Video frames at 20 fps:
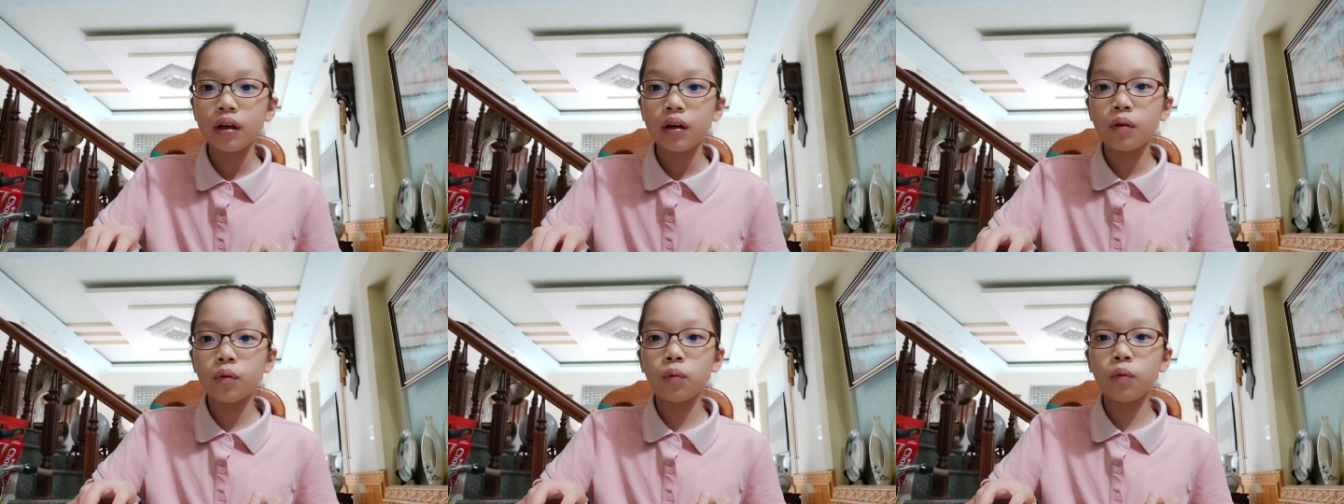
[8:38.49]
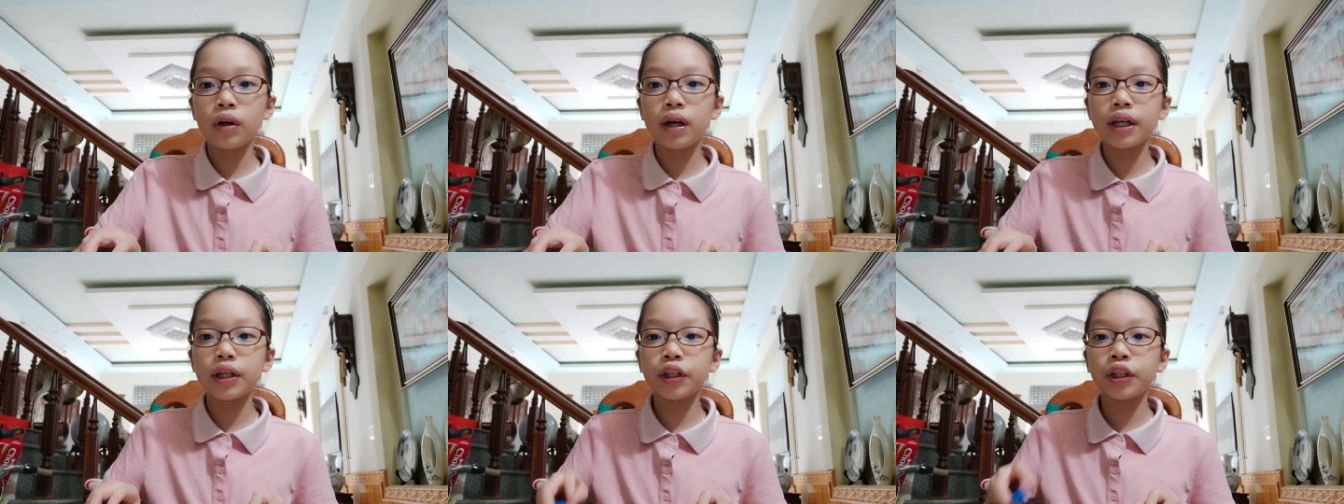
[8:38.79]

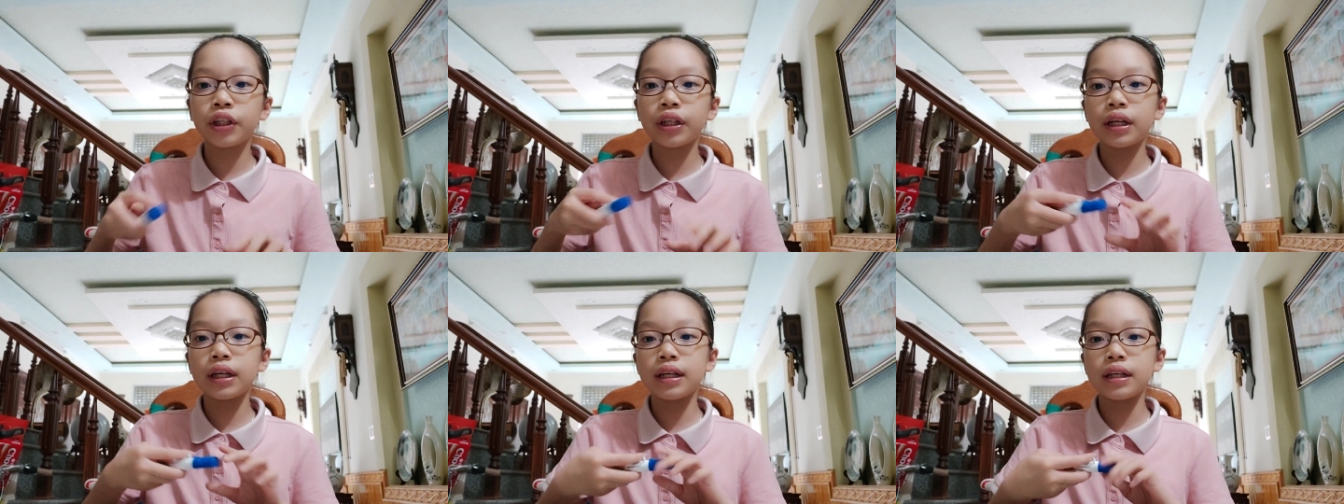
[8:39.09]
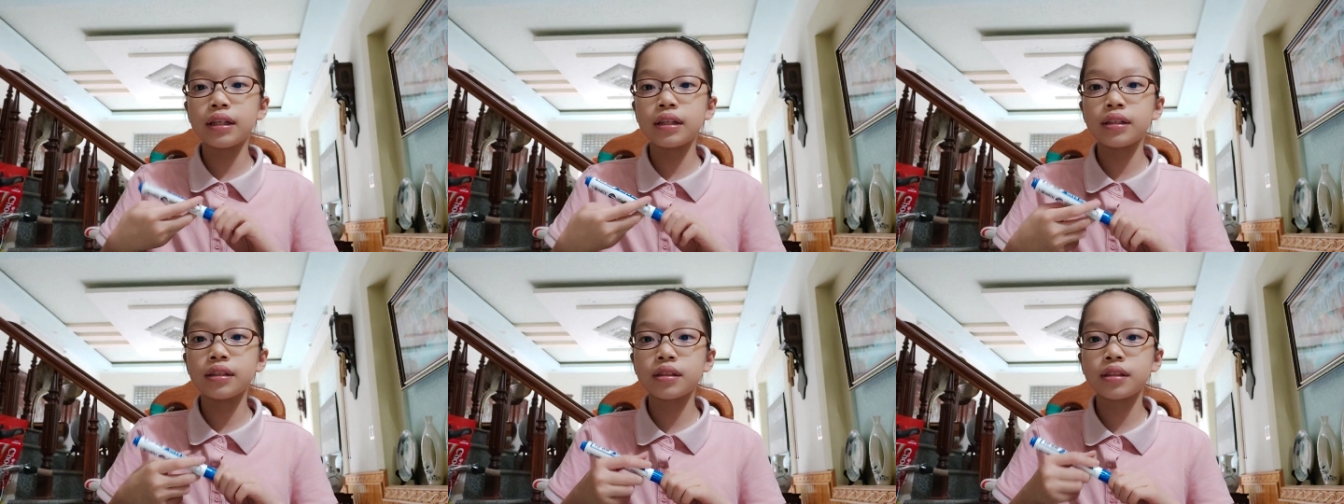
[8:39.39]
which
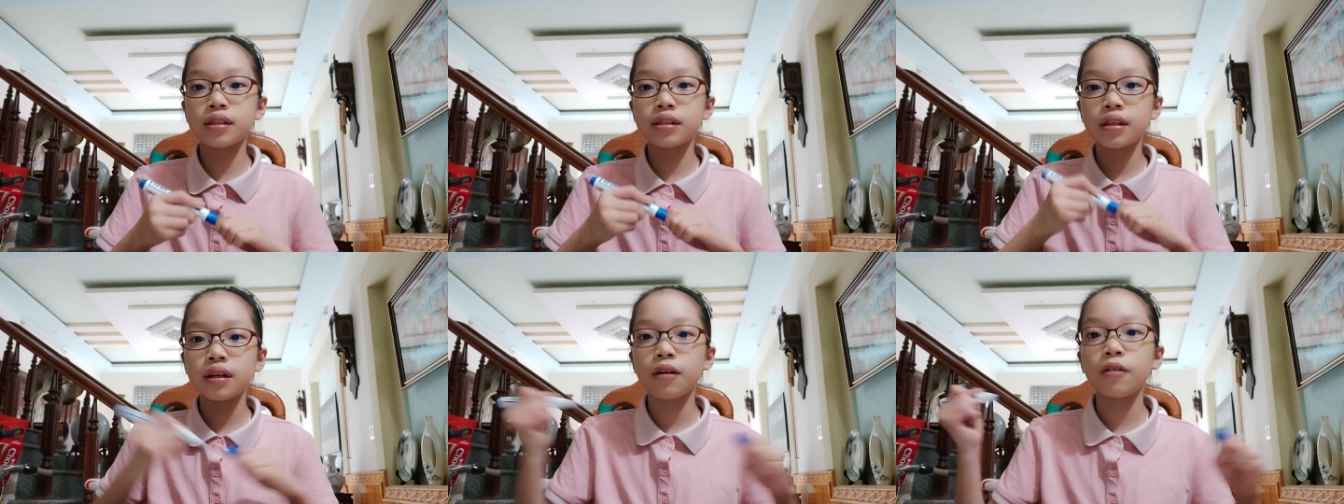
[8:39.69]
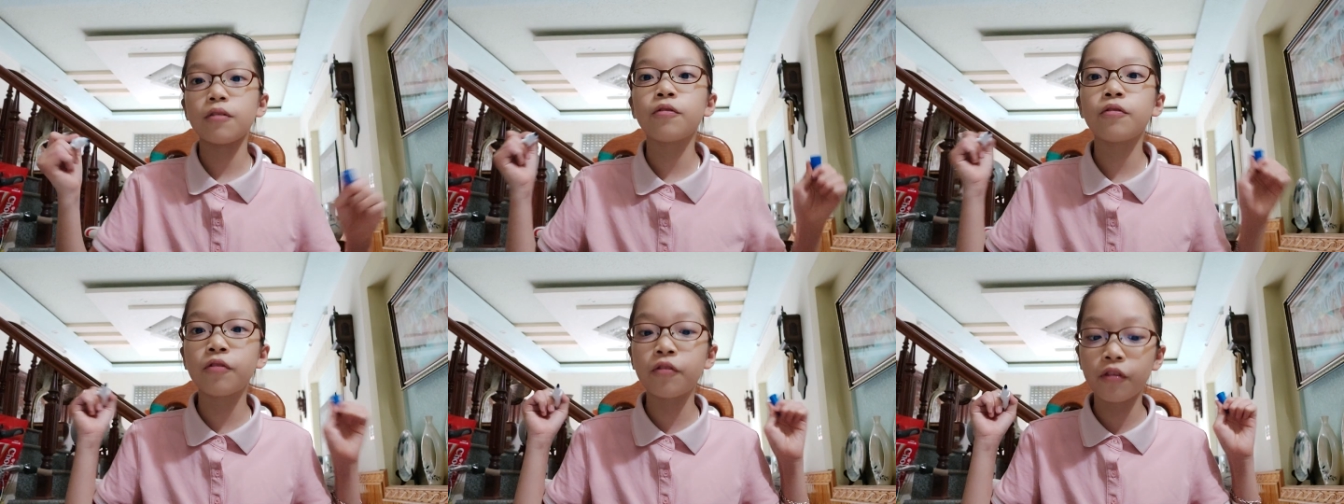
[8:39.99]
is
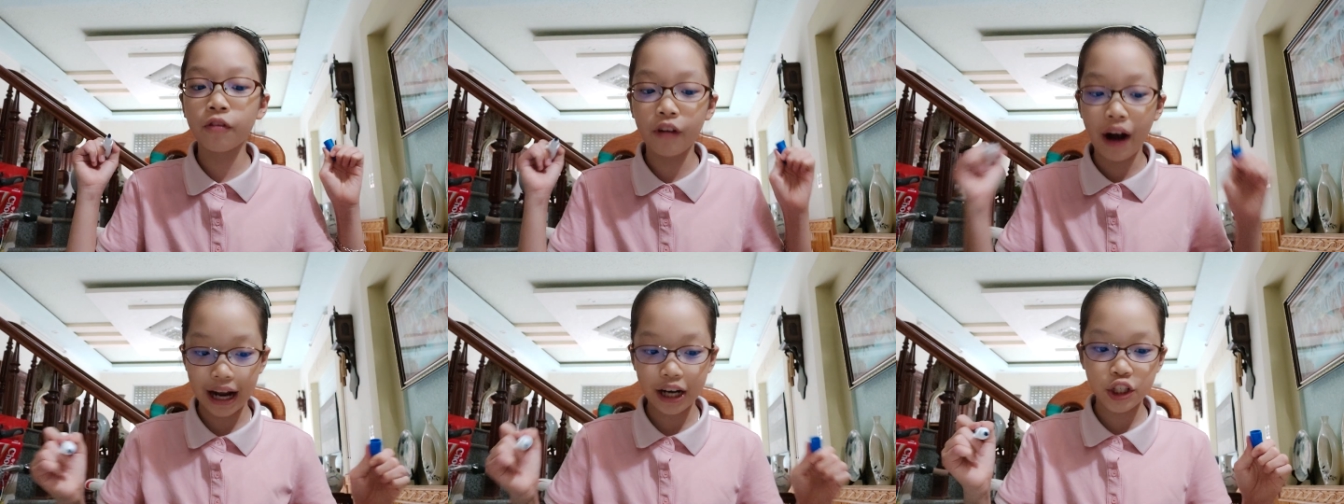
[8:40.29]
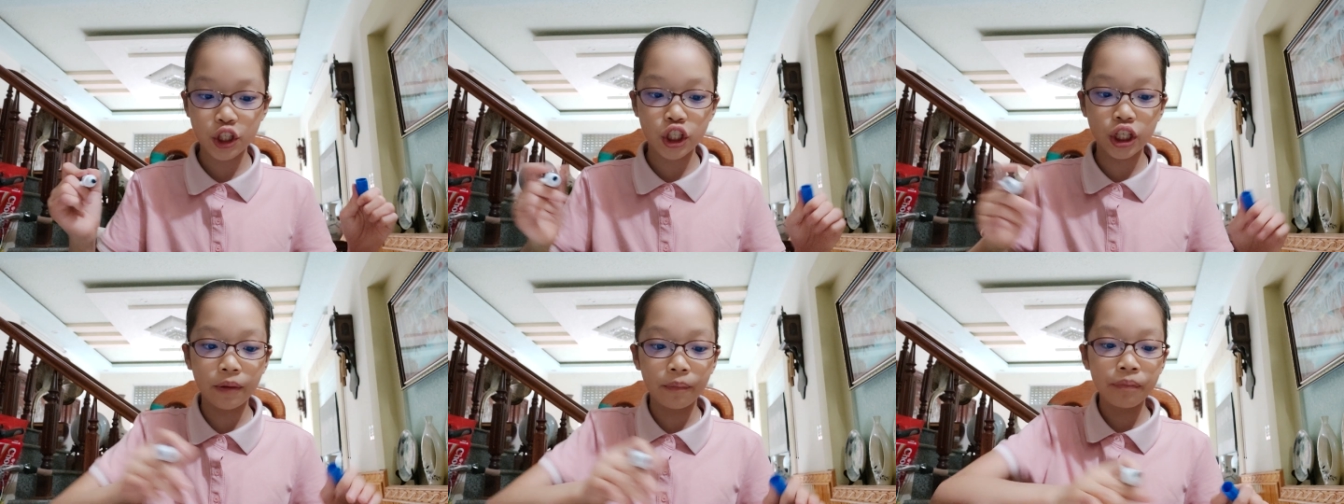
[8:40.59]

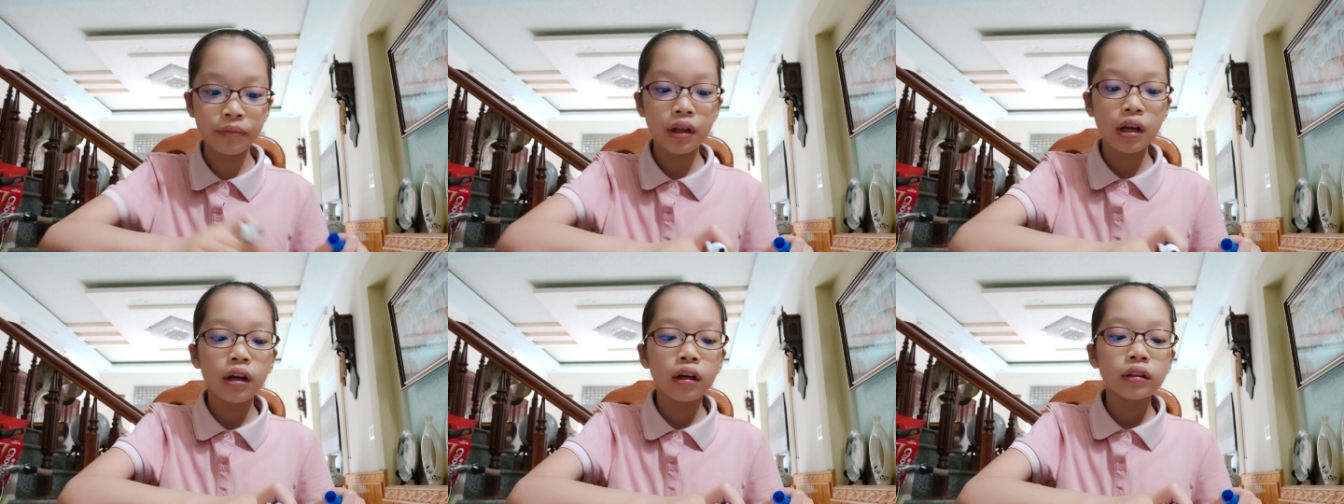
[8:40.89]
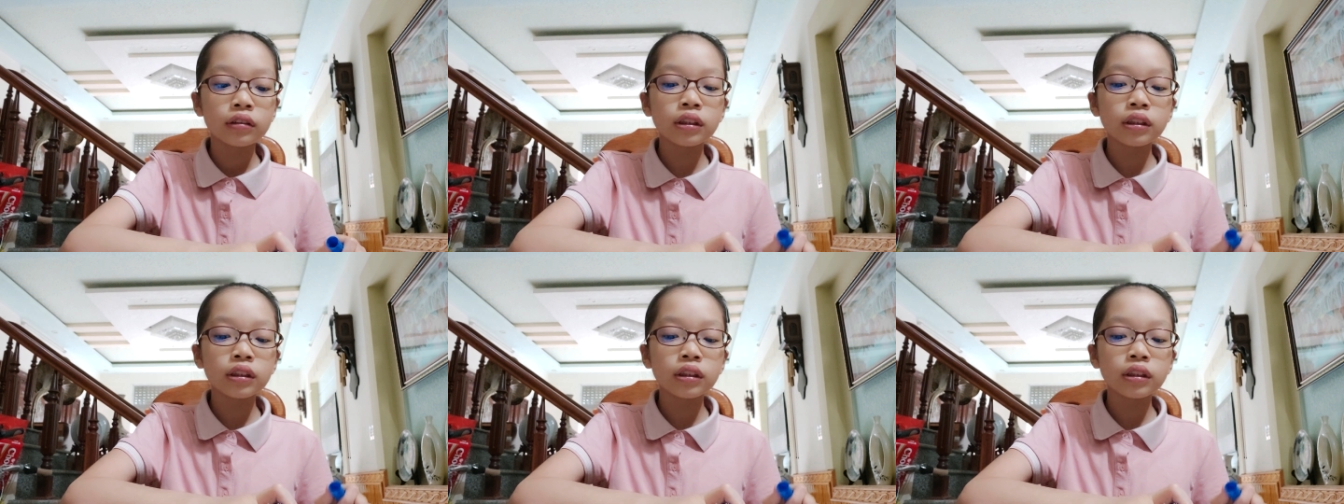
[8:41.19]
fraction.